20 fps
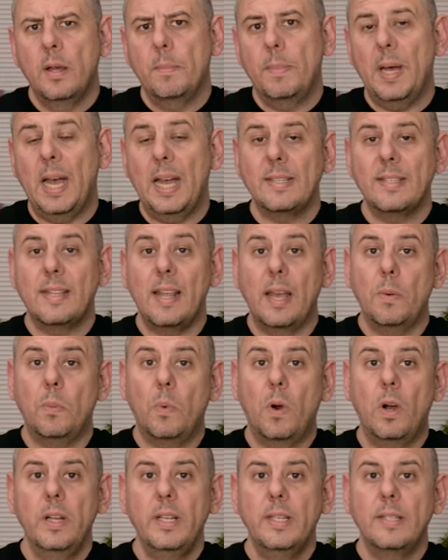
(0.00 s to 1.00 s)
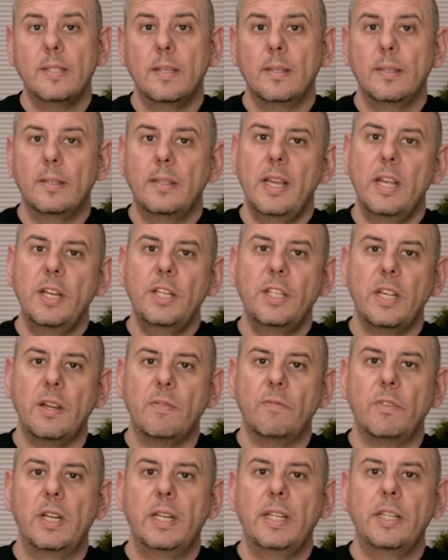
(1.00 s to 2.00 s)
but as they're white, they
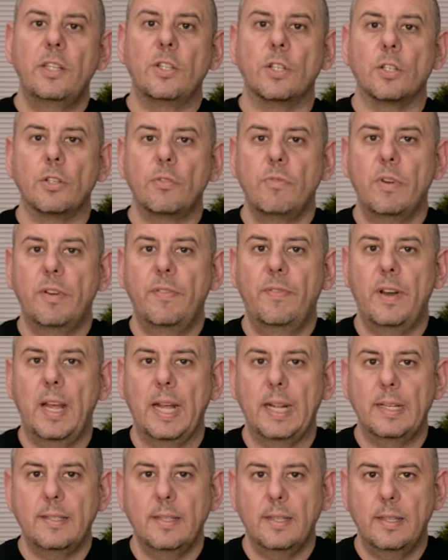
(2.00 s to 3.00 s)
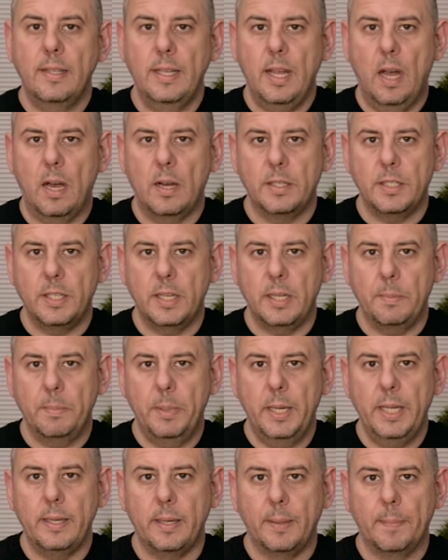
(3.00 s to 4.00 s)
generally just reflect the
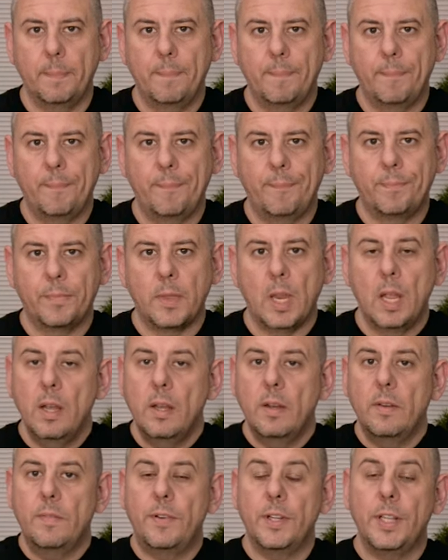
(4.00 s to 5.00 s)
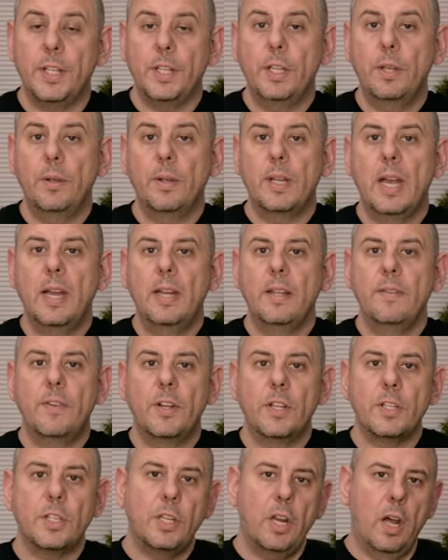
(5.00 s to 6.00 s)
RGB. For the UK
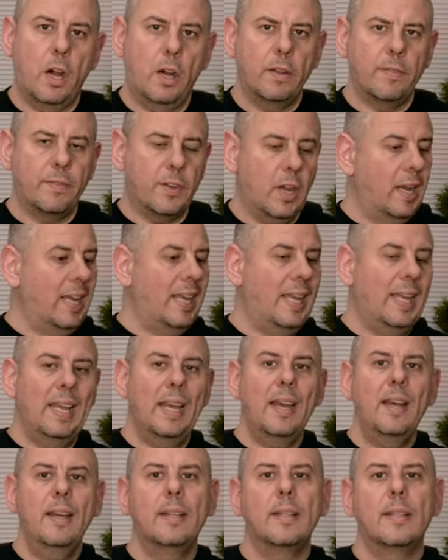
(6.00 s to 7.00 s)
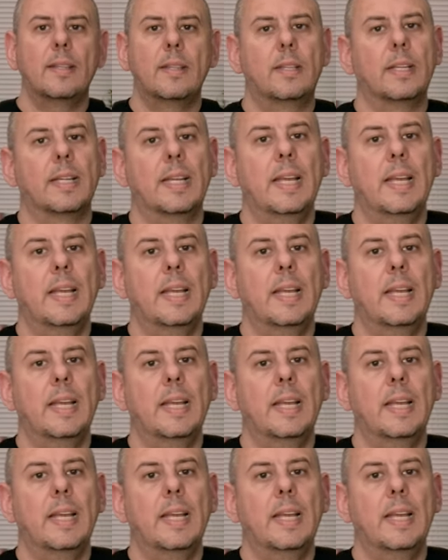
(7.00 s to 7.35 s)
version I've got here, the